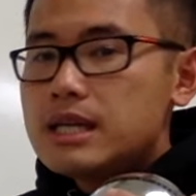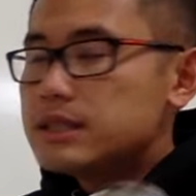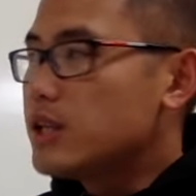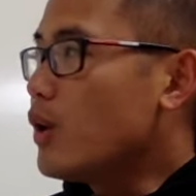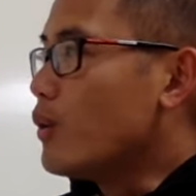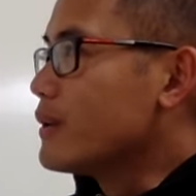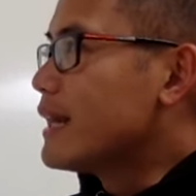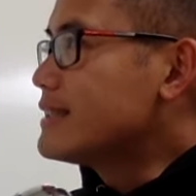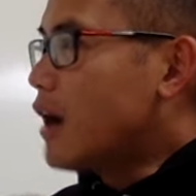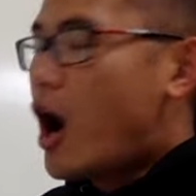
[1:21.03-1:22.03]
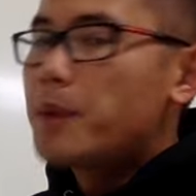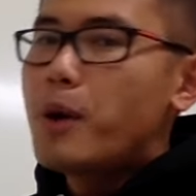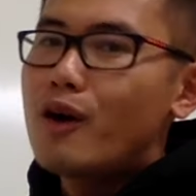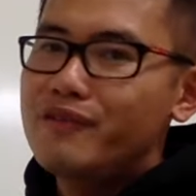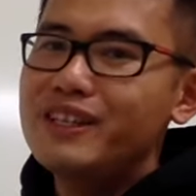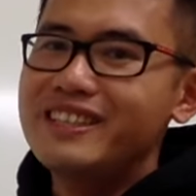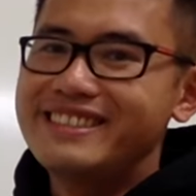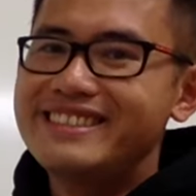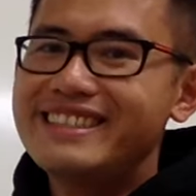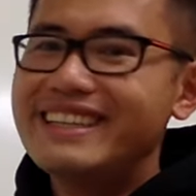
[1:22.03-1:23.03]
So that's the hard part of
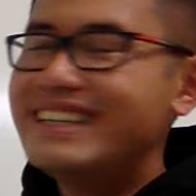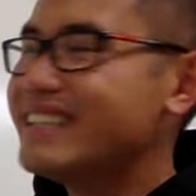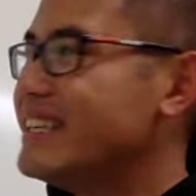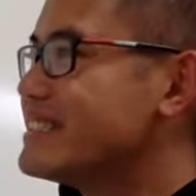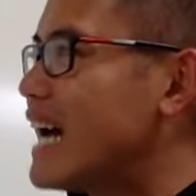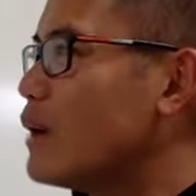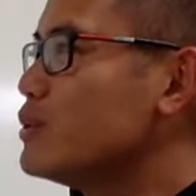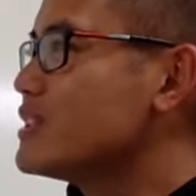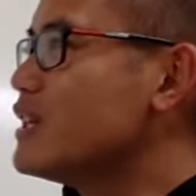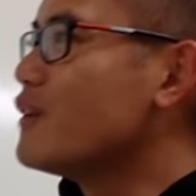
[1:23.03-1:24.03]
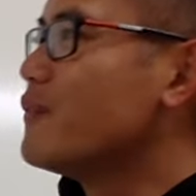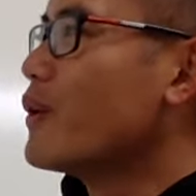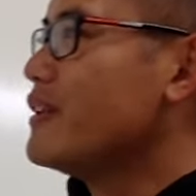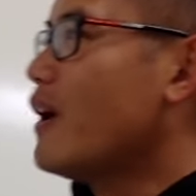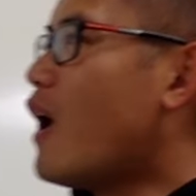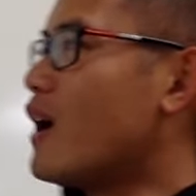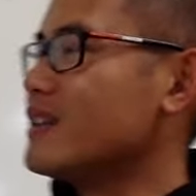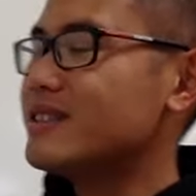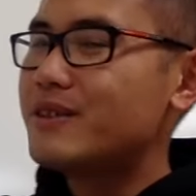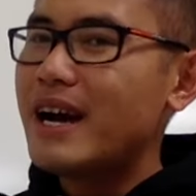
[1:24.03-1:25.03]
this. It's how to solve for the
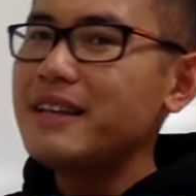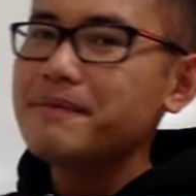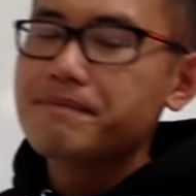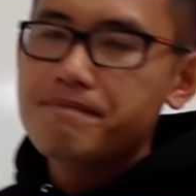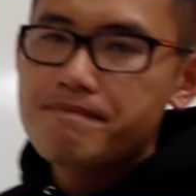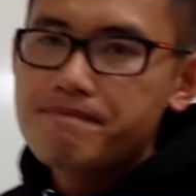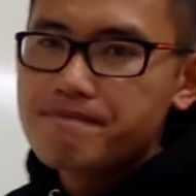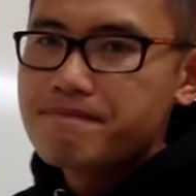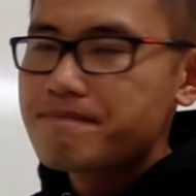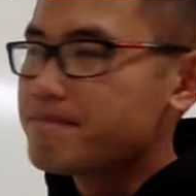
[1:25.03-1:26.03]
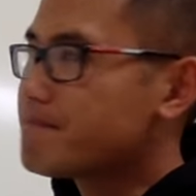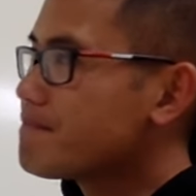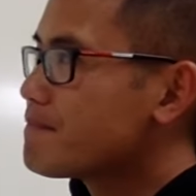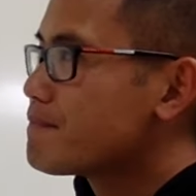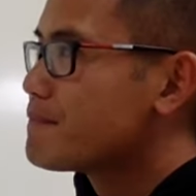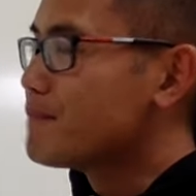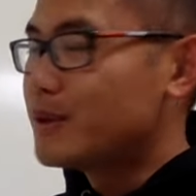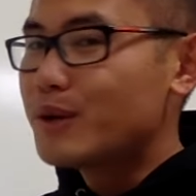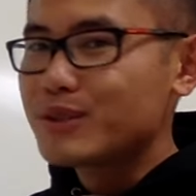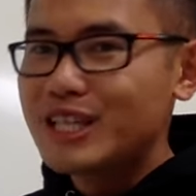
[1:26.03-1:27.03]
r's, right? Hmm. But
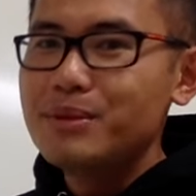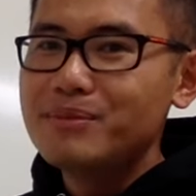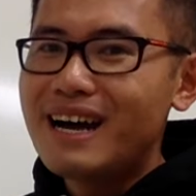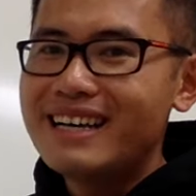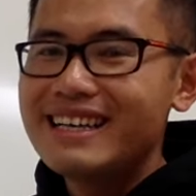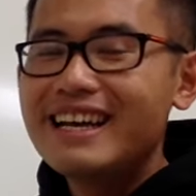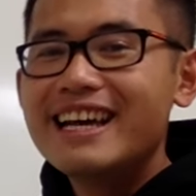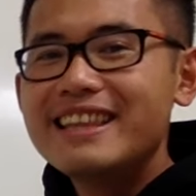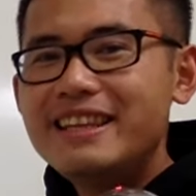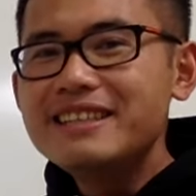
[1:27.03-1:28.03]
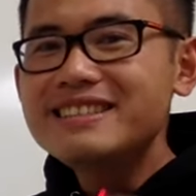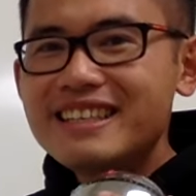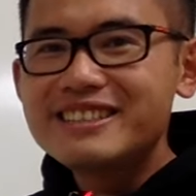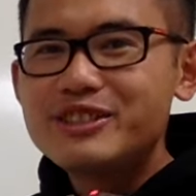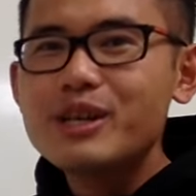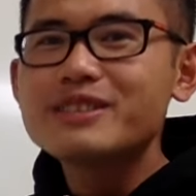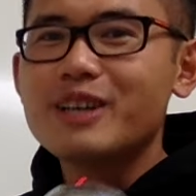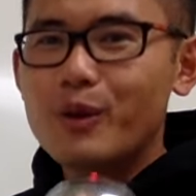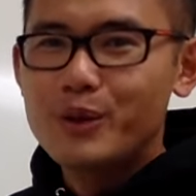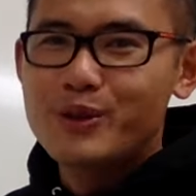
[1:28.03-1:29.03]
you have to keep in mind, this is just a
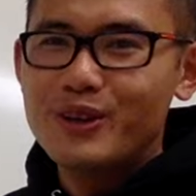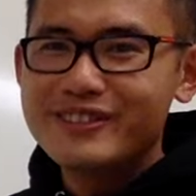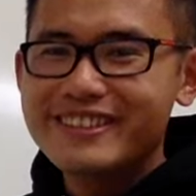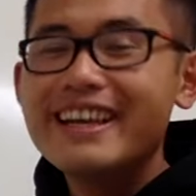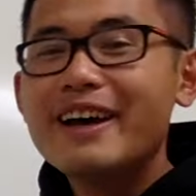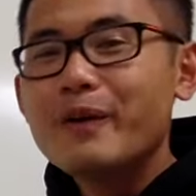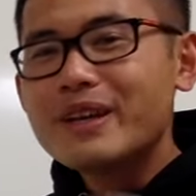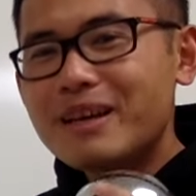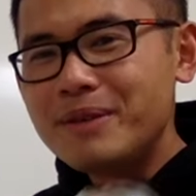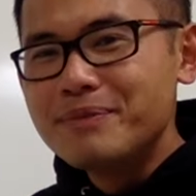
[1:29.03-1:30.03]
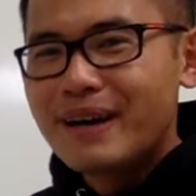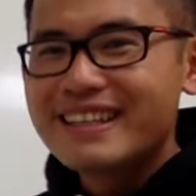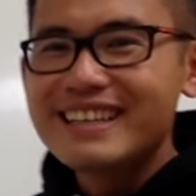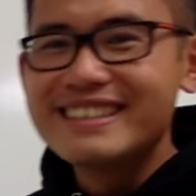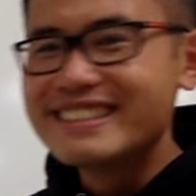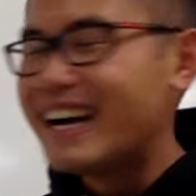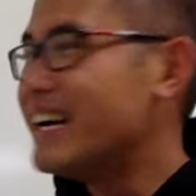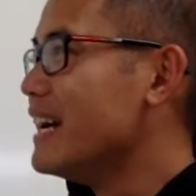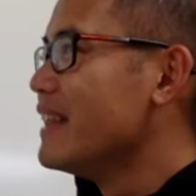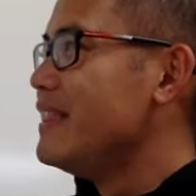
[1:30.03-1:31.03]
homework question. What I mean by that is
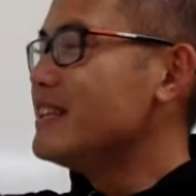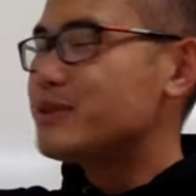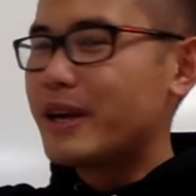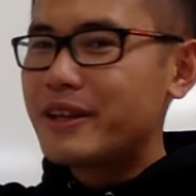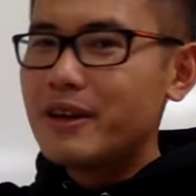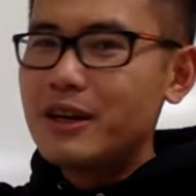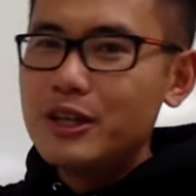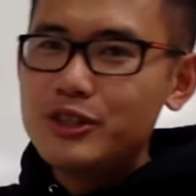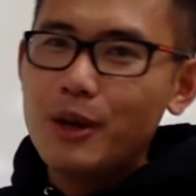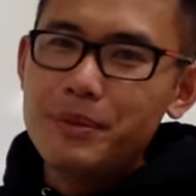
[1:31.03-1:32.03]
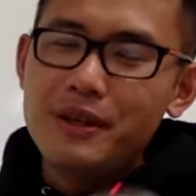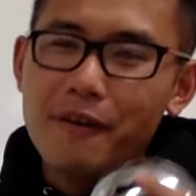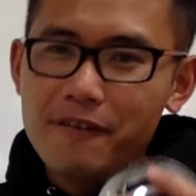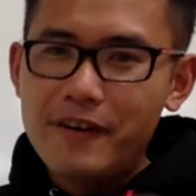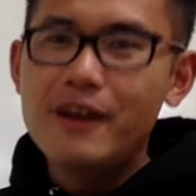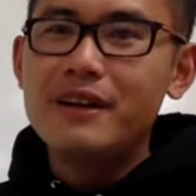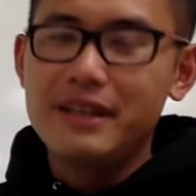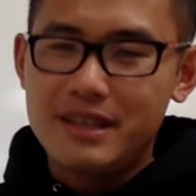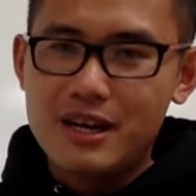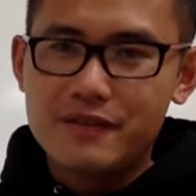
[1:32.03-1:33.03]
that this right here shall be fair
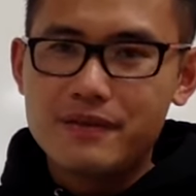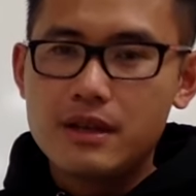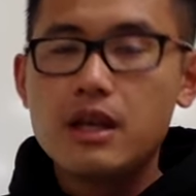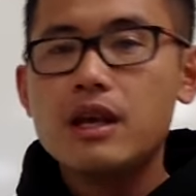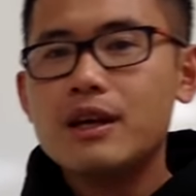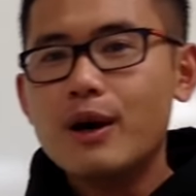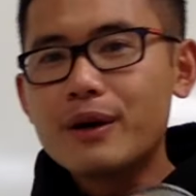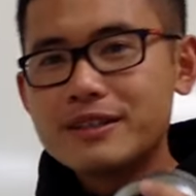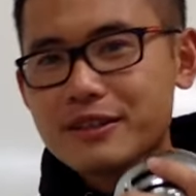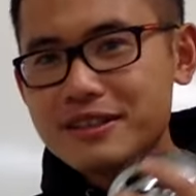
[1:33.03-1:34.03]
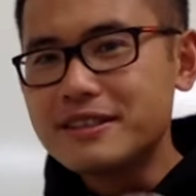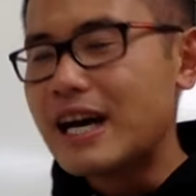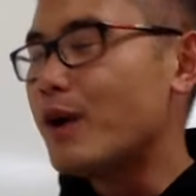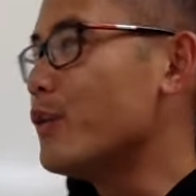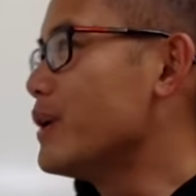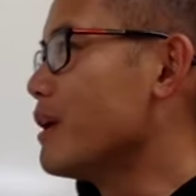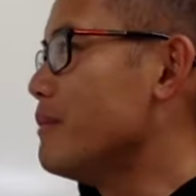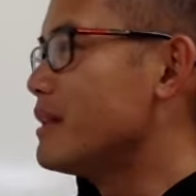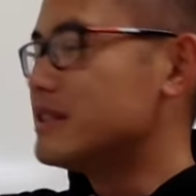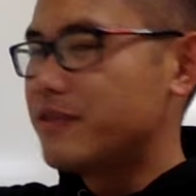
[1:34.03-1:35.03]
enough. Okay, so this is how we can
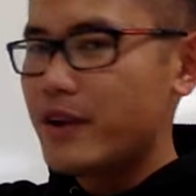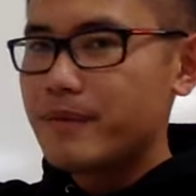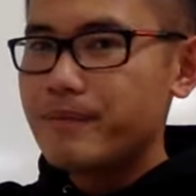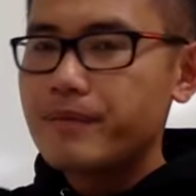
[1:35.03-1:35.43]
make this fair.